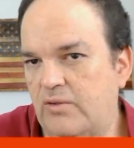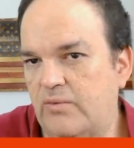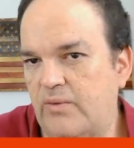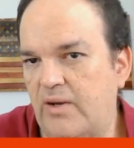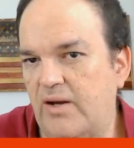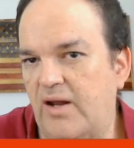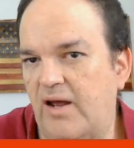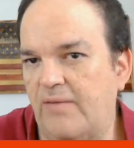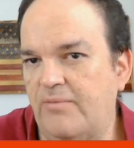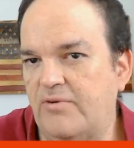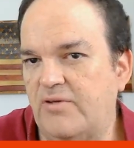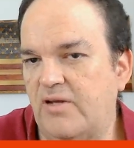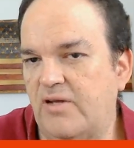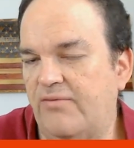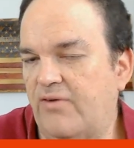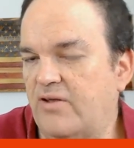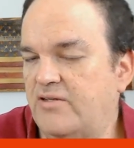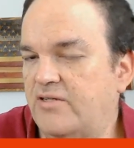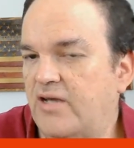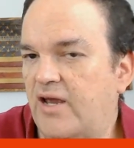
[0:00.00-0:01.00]
3.5%
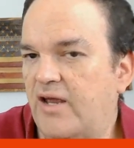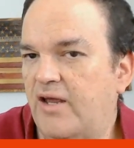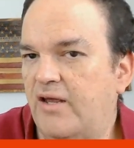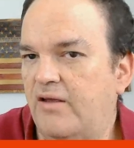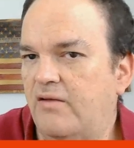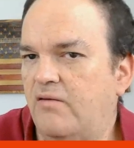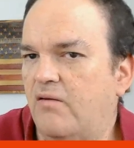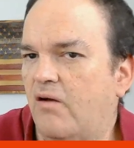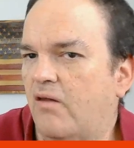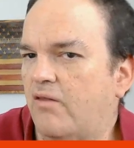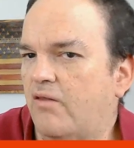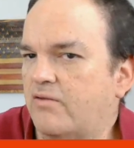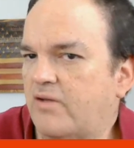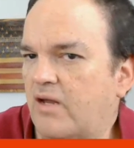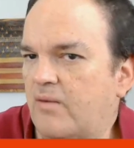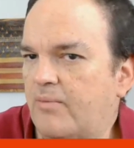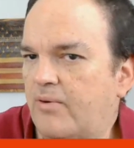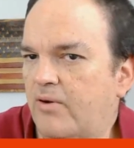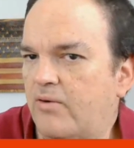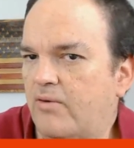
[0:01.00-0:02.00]
FHA, all those
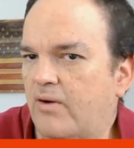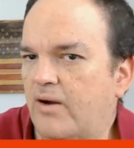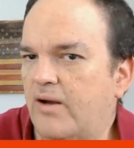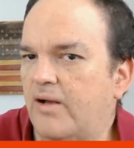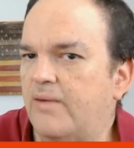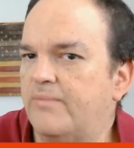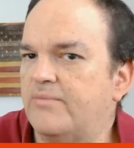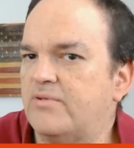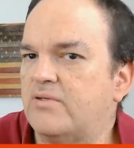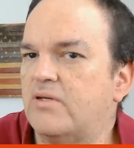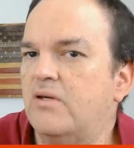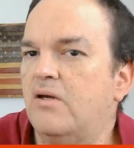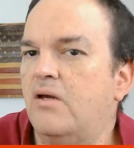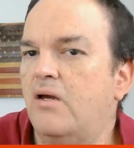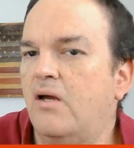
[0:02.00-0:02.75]
kind of programs.